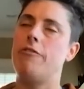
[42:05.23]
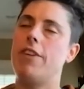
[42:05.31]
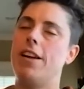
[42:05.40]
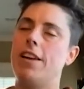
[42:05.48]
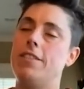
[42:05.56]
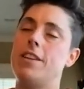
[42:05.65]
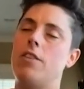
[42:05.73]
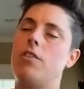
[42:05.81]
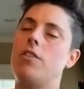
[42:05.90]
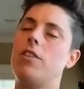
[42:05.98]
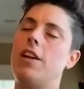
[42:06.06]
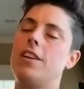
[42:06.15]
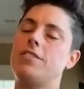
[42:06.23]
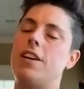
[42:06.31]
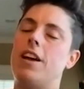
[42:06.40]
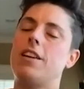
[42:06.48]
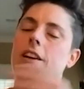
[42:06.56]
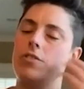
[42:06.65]
I downloaded it last
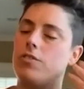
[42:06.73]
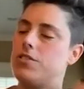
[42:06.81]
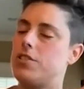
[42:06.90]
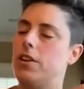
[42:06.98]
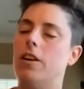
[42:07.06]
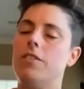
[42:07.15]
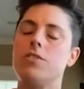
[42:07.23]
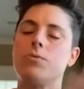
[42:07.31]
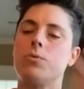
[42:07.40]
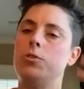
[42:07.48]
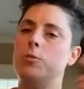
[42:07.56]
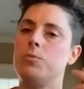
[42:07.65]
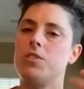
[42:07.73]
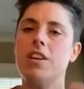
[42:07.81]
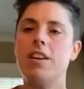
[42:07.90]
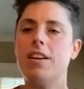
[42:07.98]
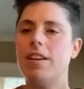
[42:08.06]
night after listening to all these rooms.